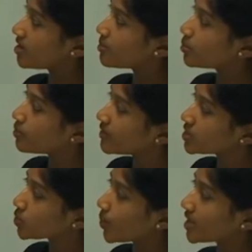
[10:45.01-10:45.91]
Now
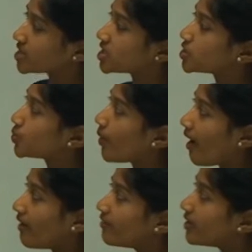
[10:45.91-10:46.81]
moving to question
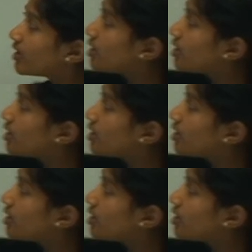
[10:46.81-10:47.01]
12,